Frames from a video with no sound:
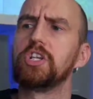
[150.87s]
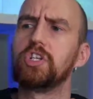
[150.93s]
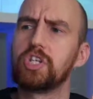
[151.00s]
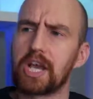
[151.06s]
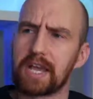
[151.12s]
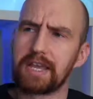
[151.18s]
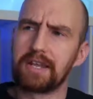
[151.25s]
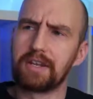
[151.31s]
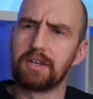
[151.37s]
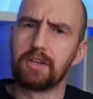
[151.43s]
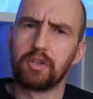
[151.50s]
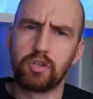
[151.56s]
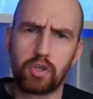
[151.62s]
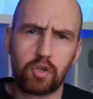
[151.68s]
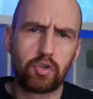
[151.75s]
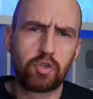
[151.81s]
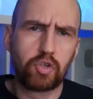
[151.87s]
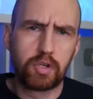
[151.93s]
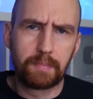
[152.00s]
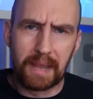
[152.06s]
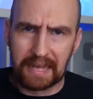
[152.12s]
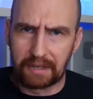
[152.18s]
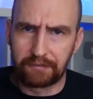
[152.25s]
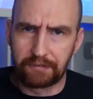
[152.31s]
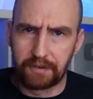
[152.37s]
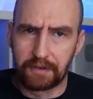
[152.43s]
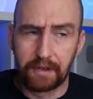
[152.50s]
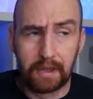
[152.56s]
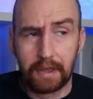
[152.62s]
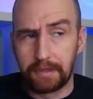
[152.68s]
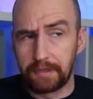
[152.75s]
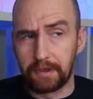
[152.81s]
giant YouTube elephant